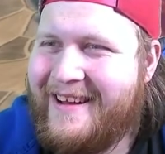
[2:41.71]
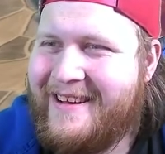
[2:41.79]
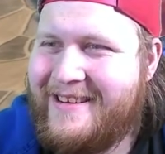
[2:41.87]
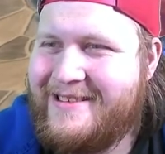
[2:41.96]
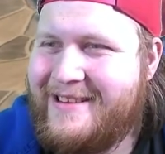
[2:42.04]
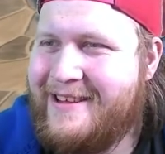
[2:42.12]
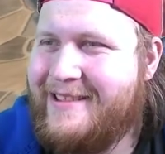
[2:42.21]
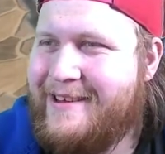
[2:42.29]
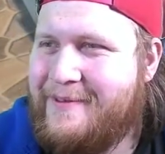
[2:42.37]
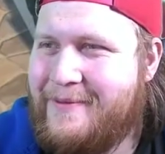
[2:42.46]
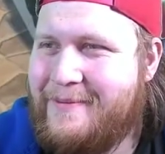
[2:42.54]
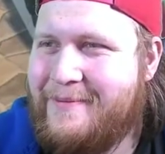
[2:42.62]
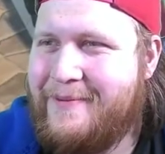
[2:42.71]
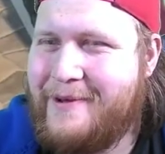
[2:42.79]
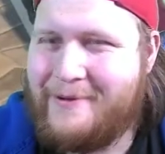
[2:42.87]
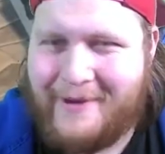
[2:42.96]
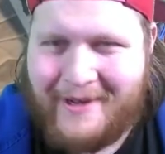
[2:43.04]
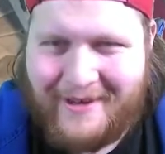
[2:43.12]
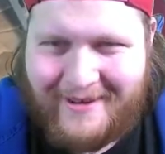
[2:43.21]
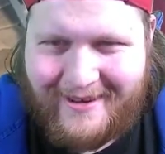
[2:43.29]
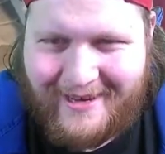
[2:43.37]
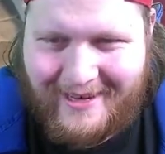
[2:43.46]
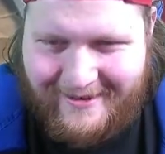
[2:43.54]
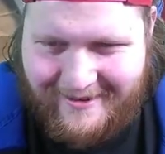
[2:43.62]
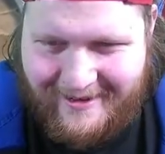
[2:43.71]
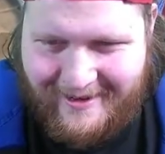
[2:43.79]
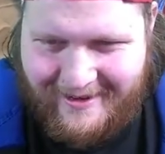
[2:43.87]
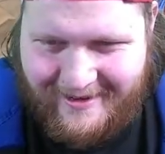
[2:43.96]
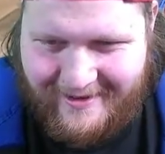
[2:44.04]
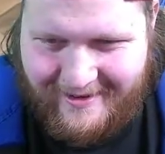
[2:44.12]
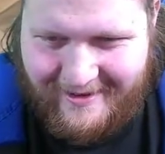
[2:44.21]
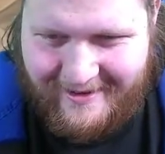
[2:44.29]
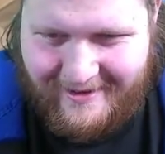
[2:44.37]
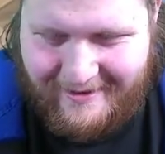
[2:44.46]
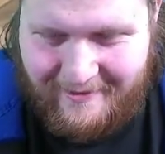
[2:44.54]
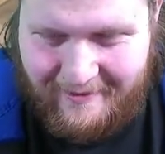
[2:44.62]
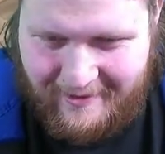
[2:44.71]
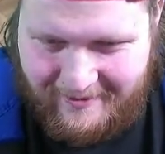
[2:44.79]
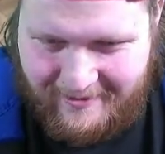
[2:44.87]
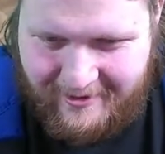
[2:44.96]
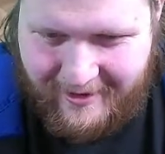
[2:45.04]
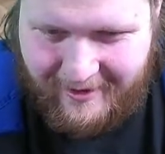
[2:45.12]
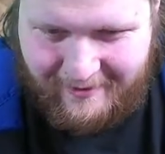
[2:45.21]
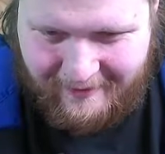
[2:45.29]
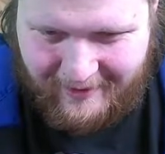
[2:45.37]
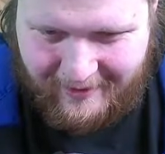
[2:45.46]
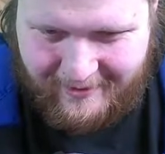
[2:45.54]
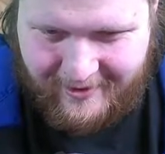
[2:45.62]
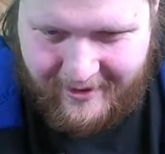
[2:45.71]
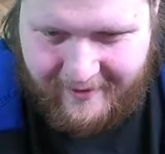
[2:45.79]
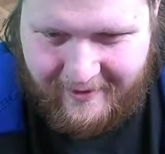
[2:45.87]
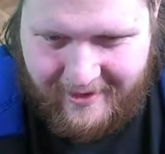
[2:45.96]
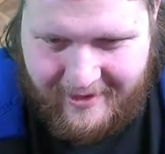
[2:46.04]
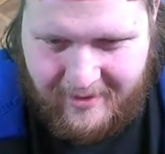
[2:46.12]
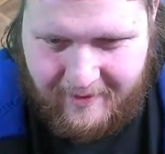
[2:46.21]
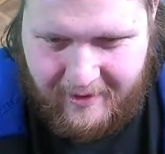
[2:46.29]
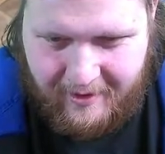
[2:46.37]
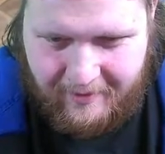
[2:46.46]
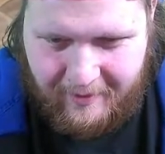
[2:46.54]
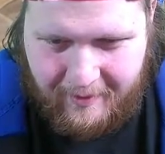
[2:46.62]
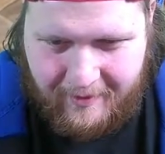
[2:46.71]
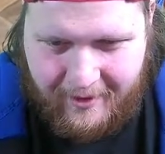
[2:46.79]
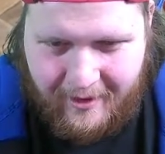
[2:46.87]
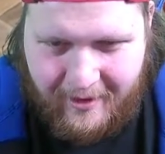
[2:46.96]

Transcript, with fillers: He's learned that from Fluke. Okay. Good for him, Trav. Good for you, Trav. Right, let's speed it up a bit more.